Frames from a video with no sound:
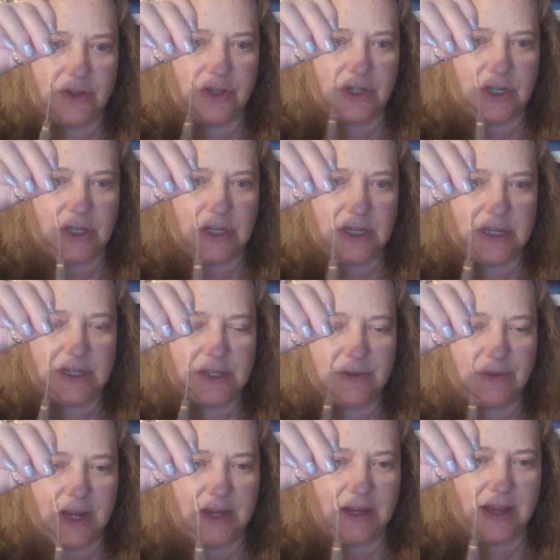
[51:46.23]
she needs
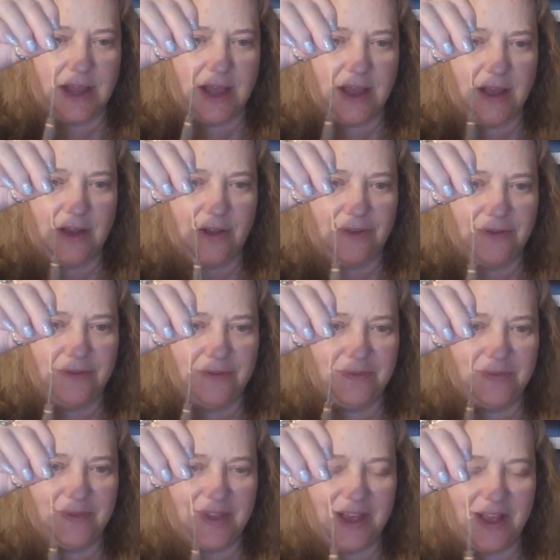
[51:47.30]
right now.
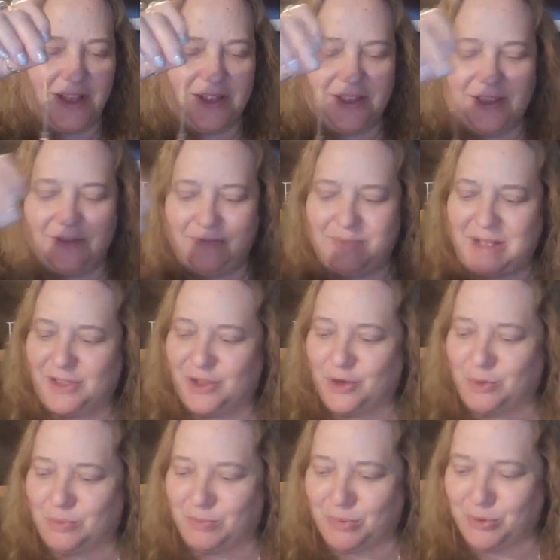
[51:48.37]
Love my
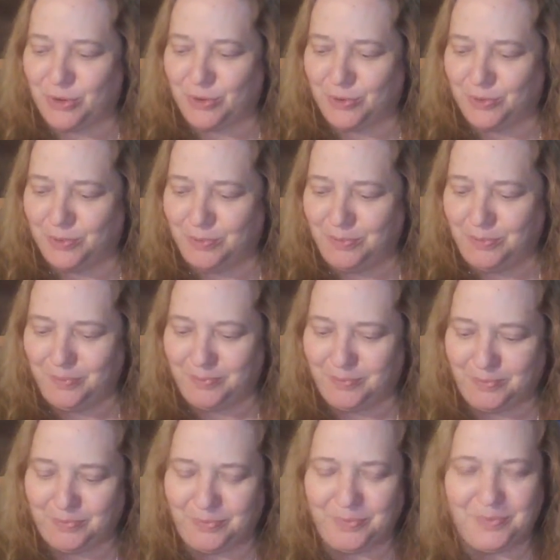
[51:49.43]
little broom.
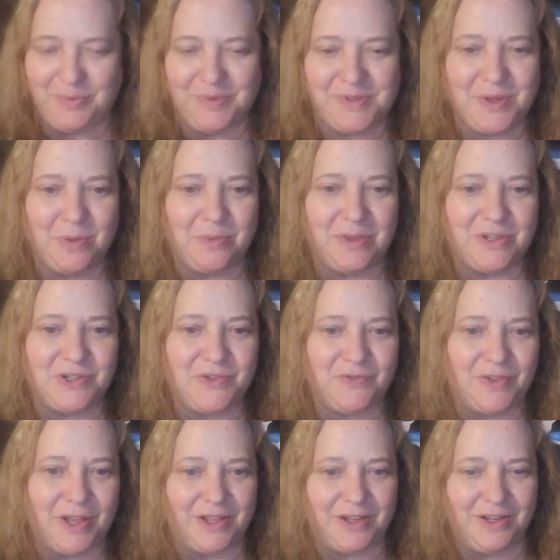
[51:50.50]
So much
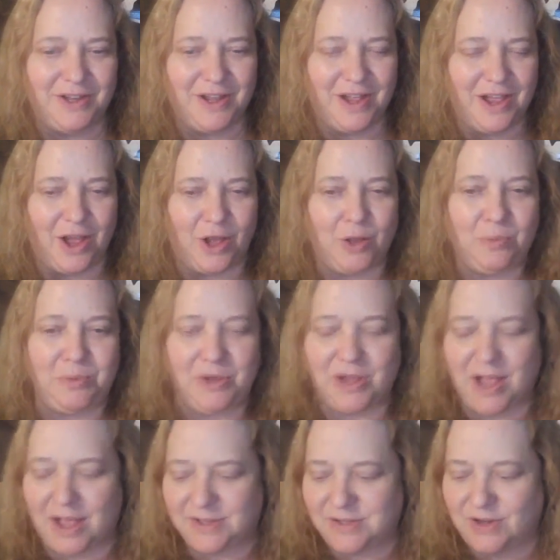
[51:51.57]
fun. Hope you
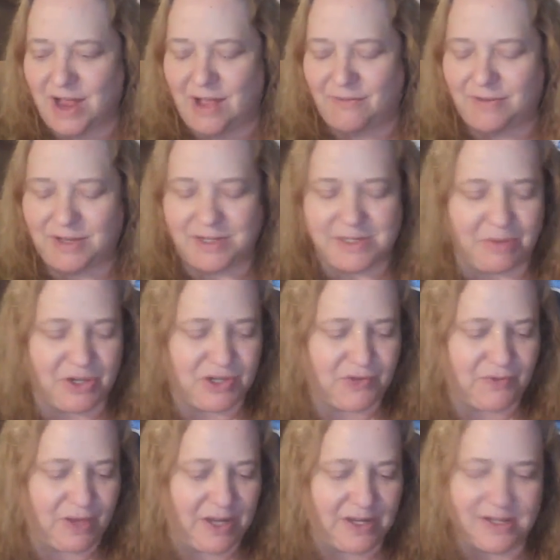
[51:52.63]
guys are having as
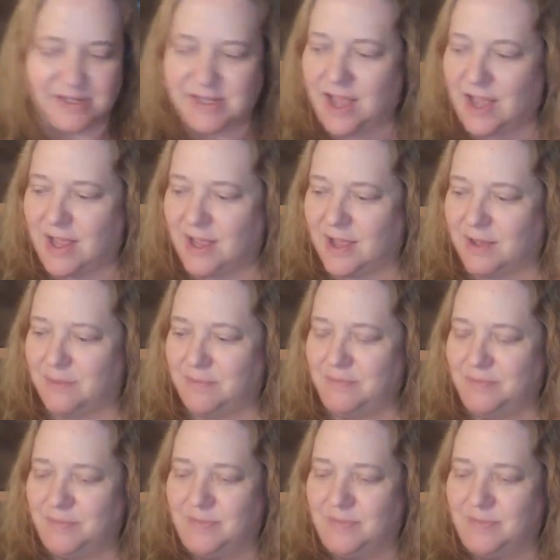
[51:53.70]
much fun as I am.